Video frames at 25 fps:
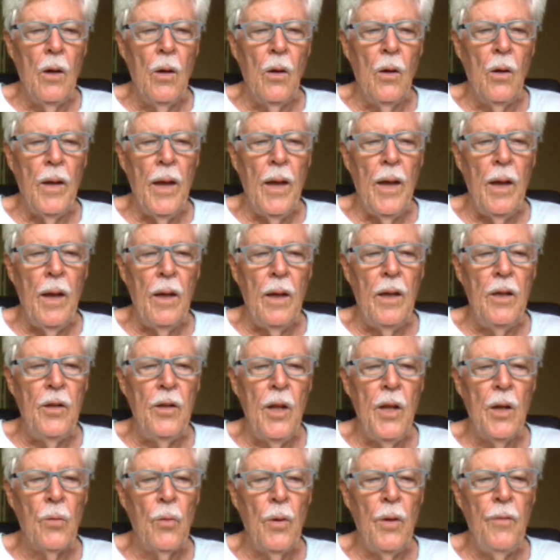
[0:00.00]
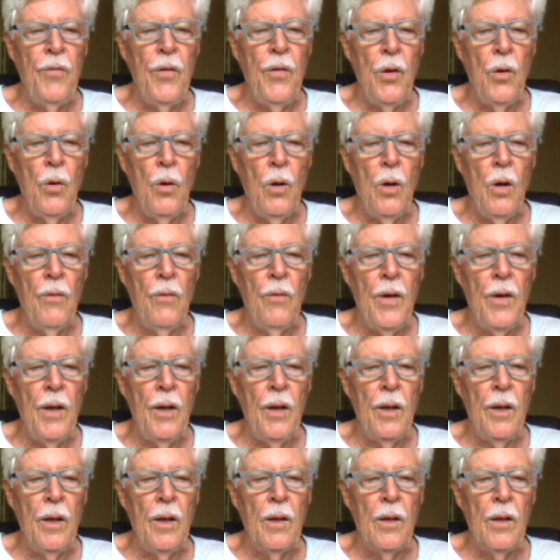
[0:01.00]
Okay, he did a review of
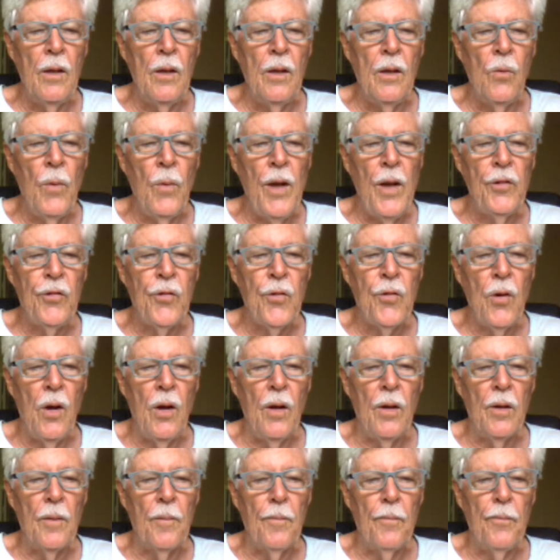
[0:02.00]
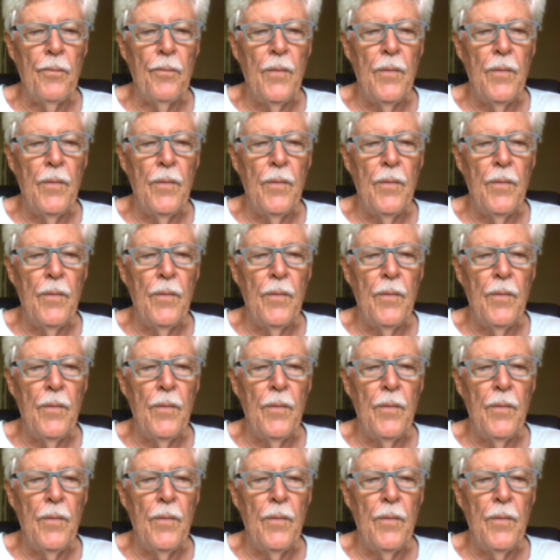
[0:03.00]
a restaurant